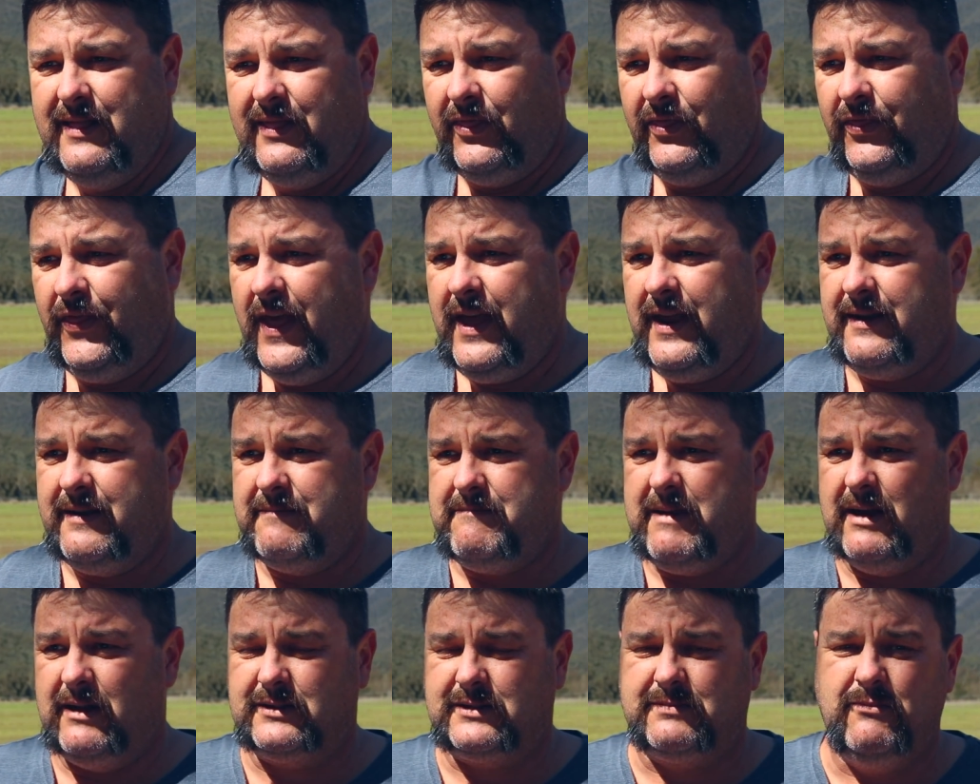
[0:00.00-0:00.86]
Then it
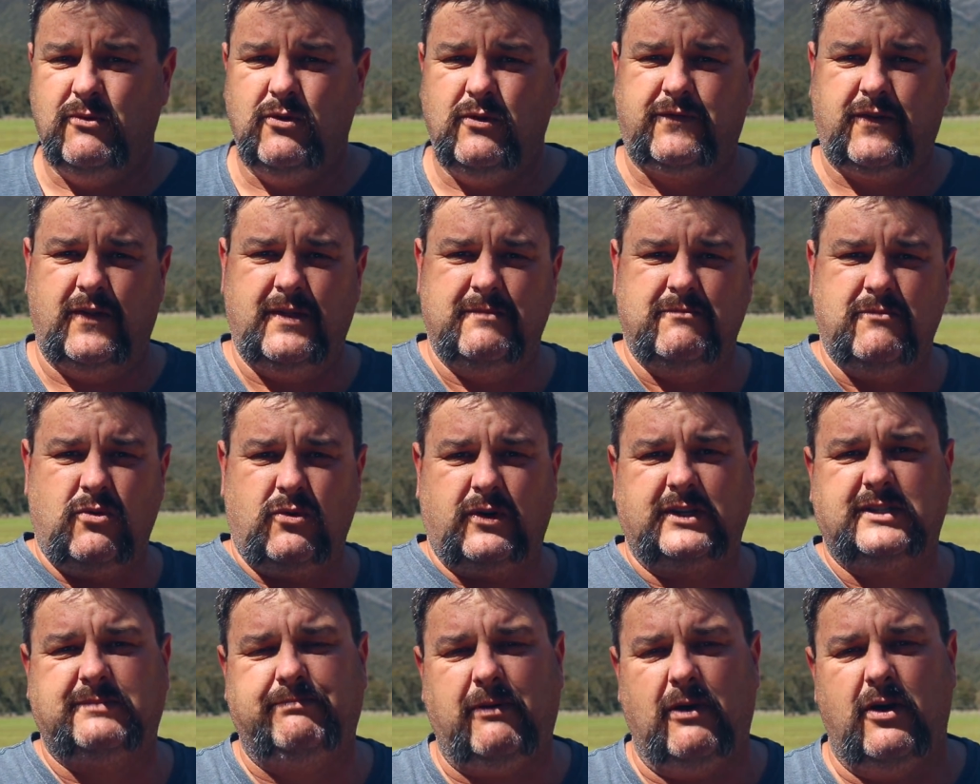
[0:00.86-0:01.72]
melts more from the
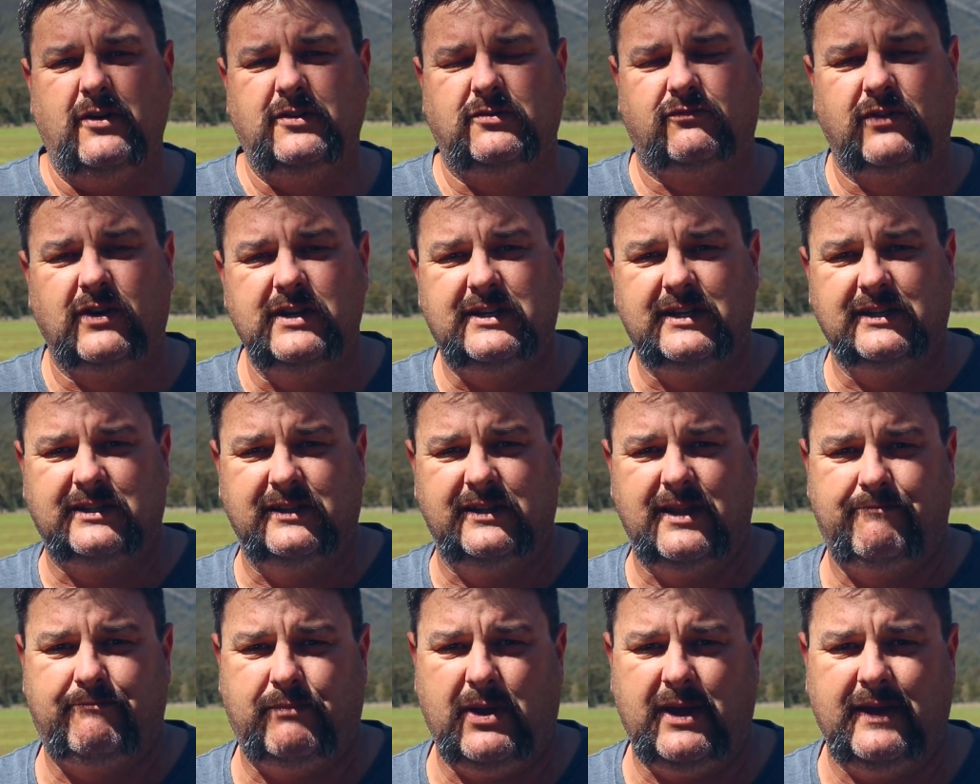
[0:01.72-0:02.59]
more exposed ridges and
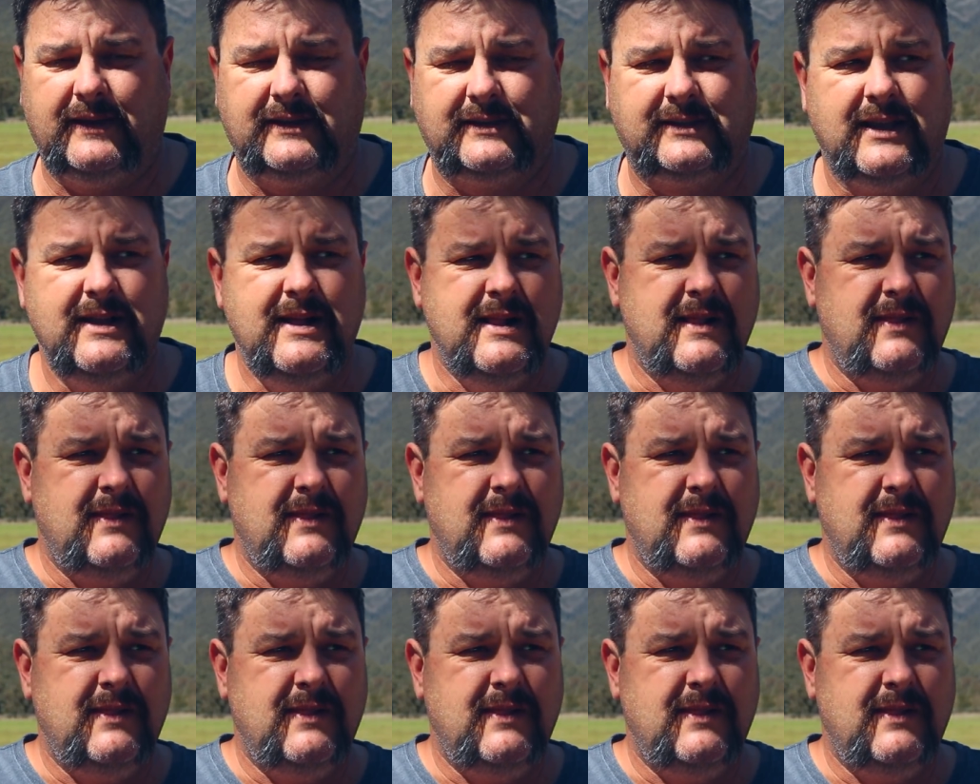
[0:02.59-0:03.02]
the peaks.